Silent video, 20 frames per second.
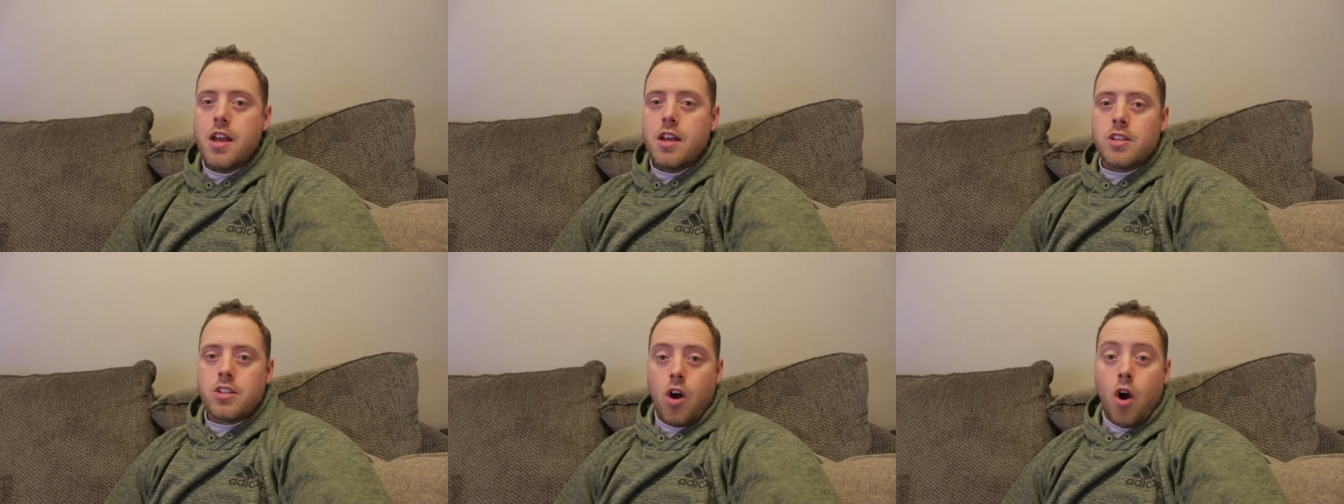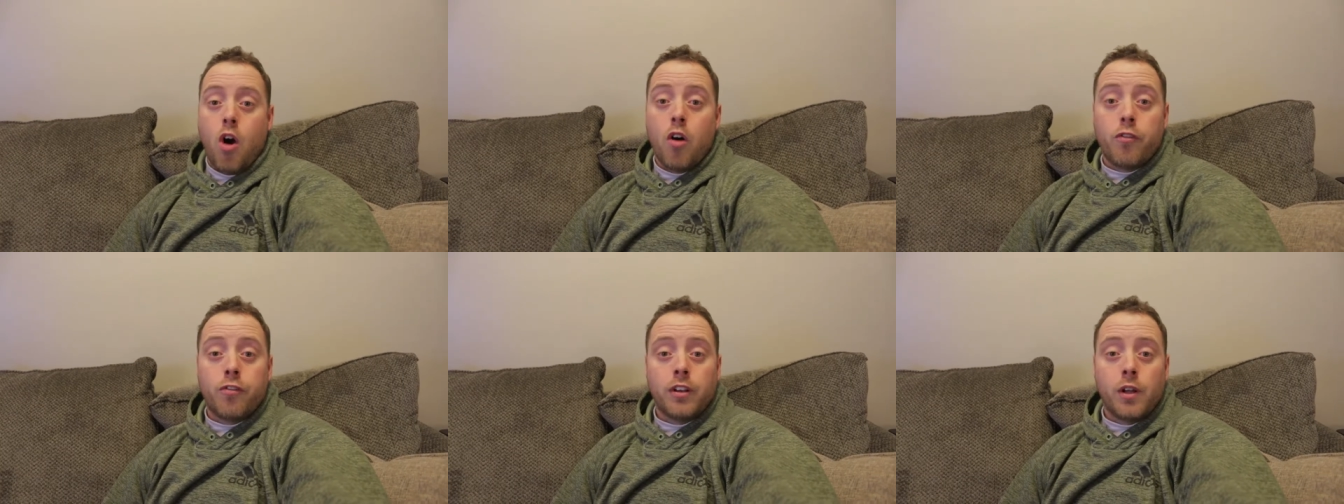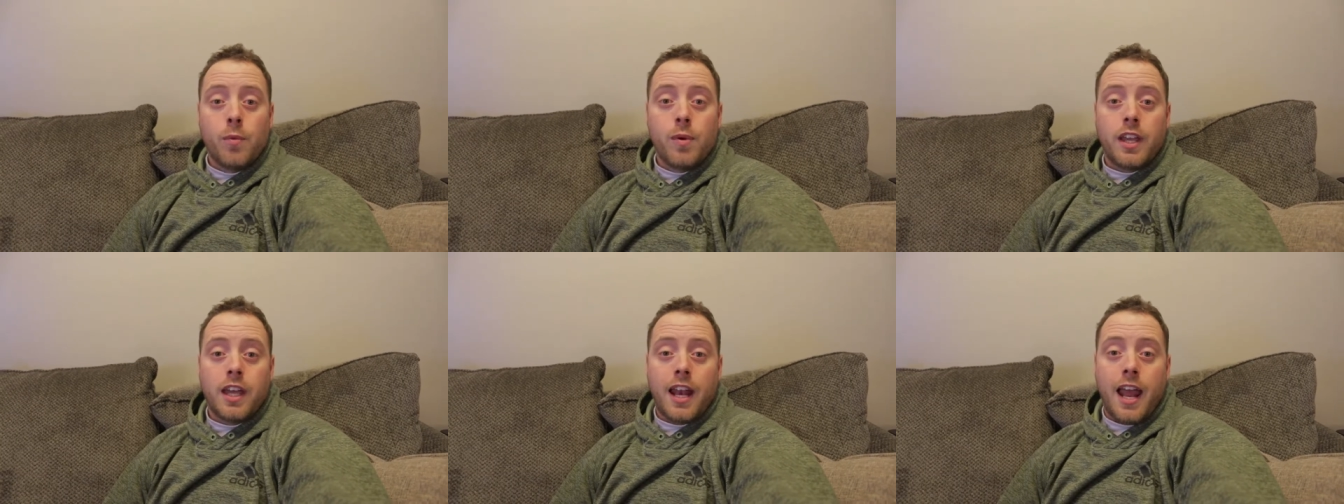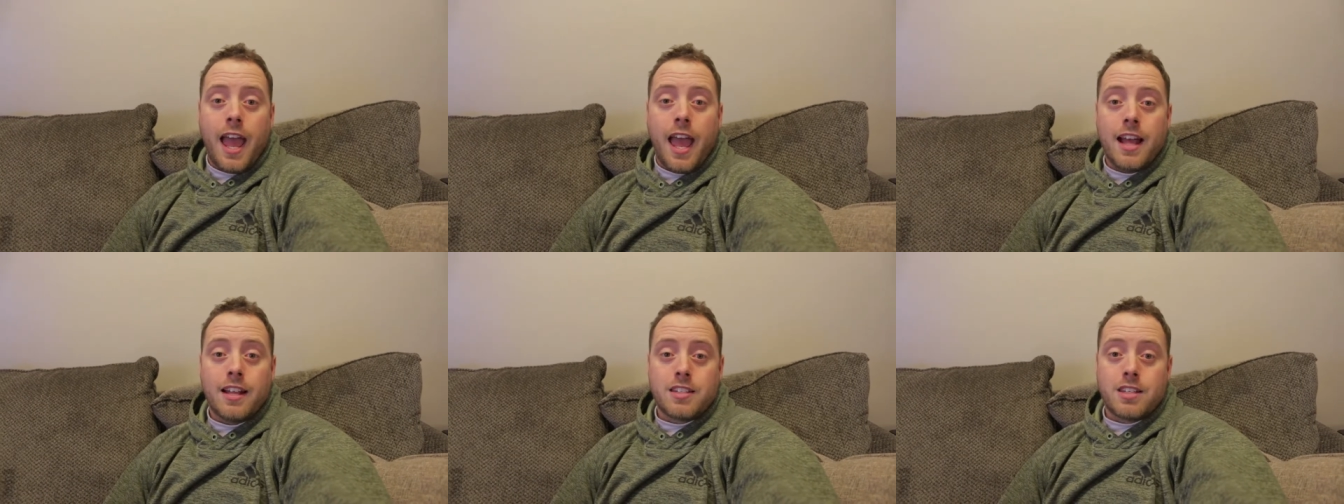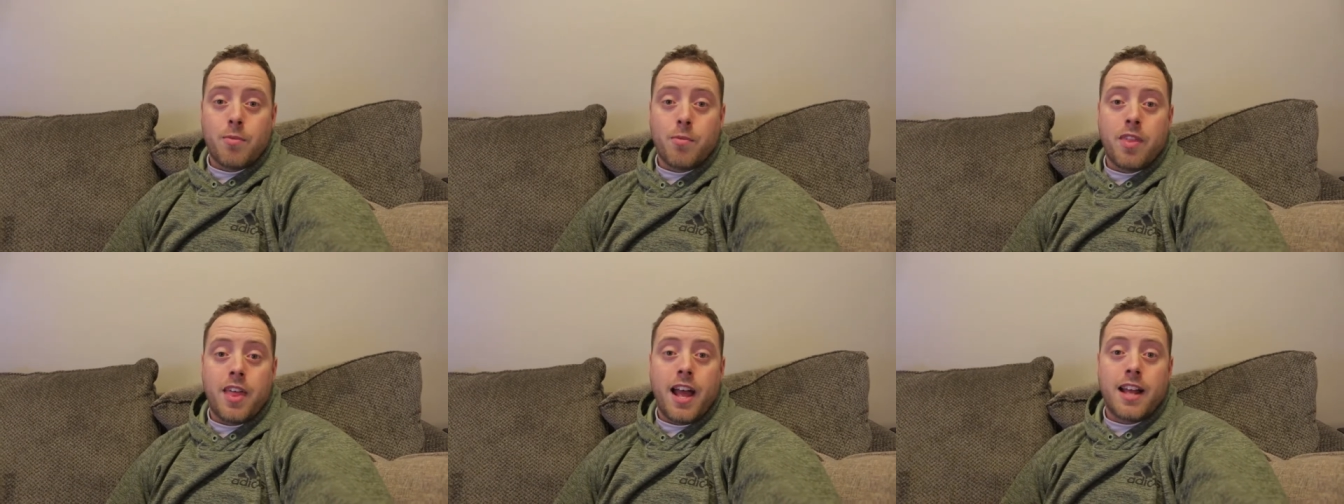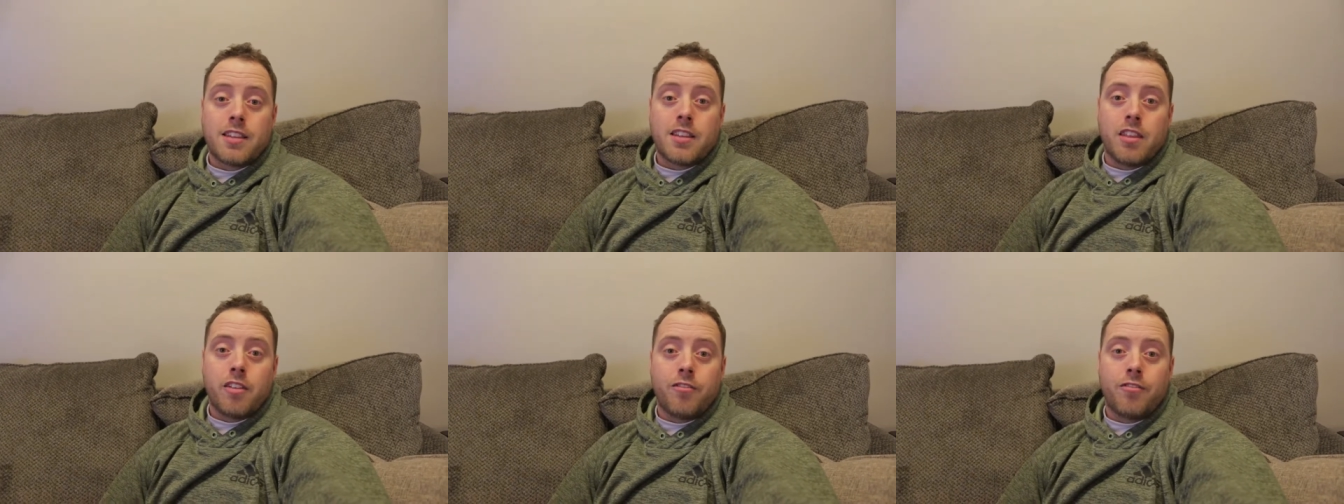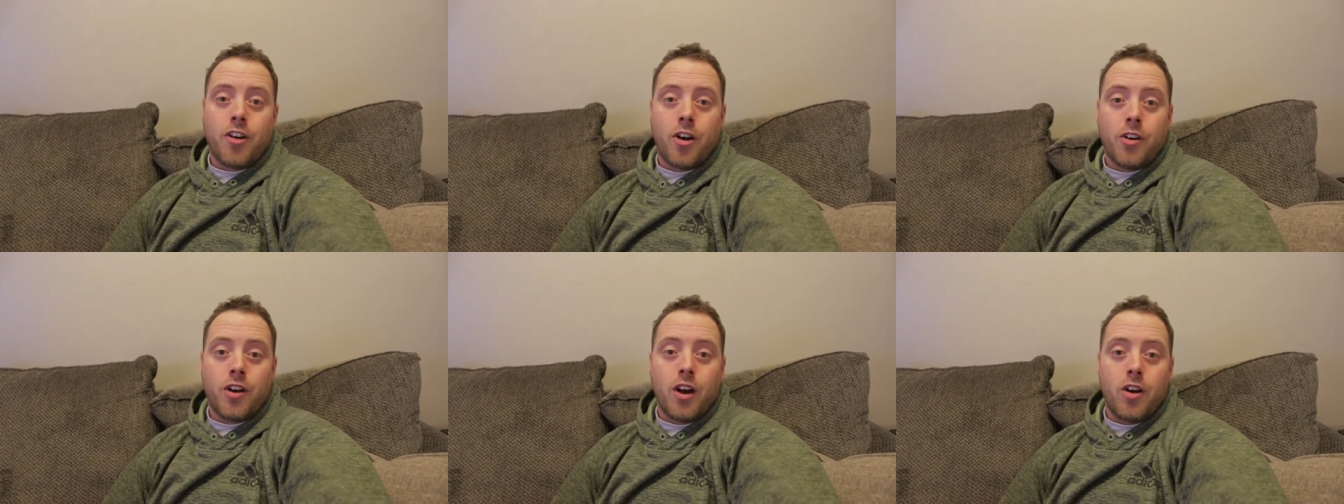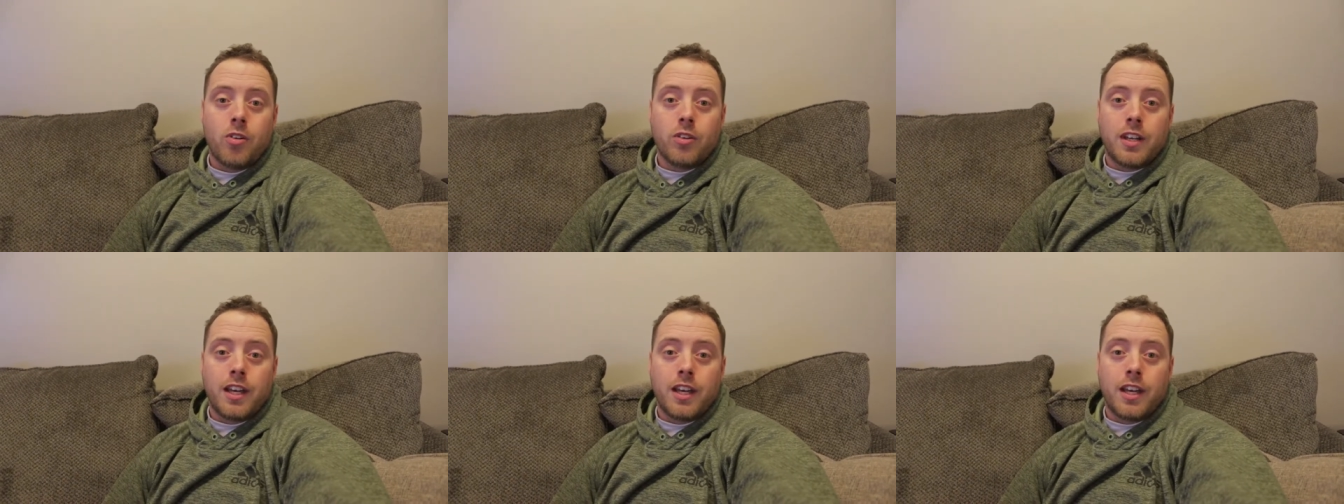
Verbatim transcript: So hopefully we can add some of that to the photo,